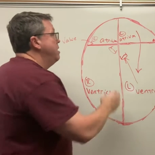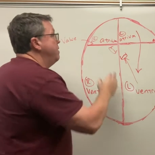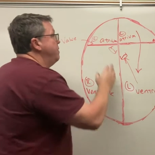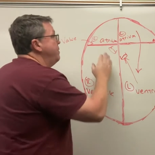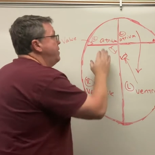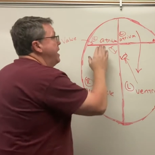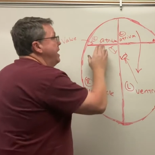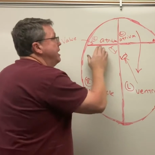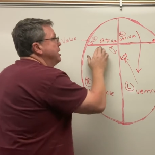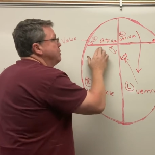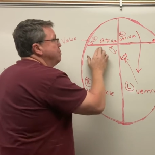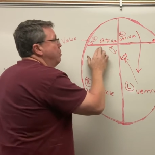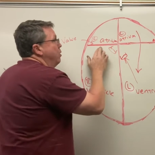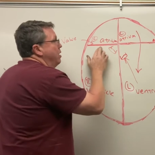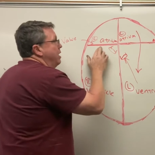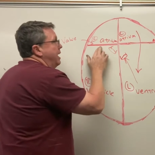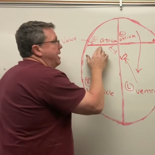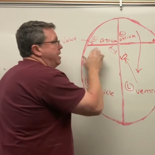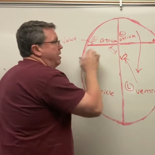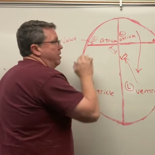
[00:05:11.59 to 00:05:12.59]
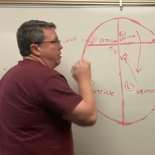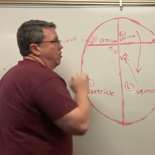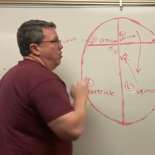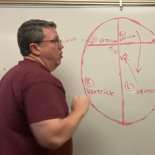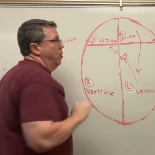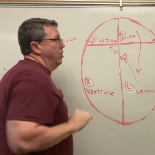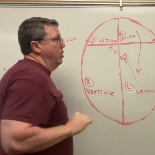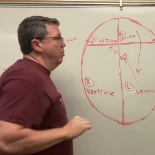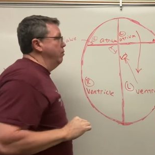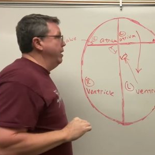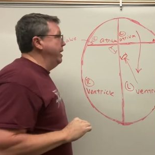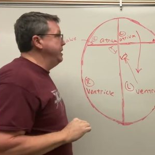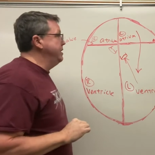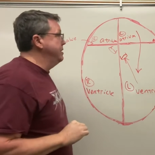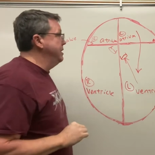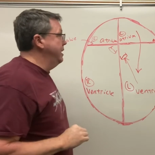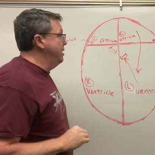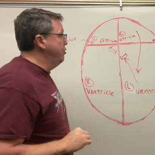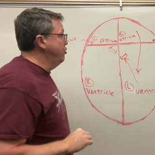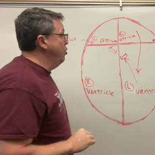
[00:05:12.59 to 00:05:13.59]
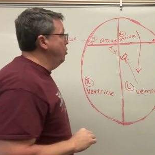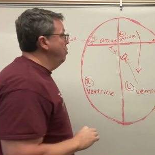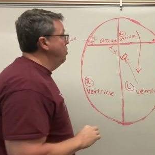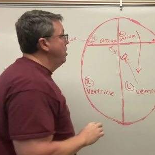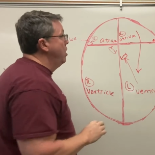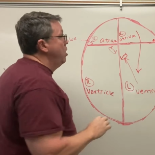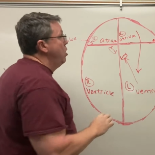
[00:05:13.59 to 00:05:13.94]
Then it's more likely to occur on the right side. So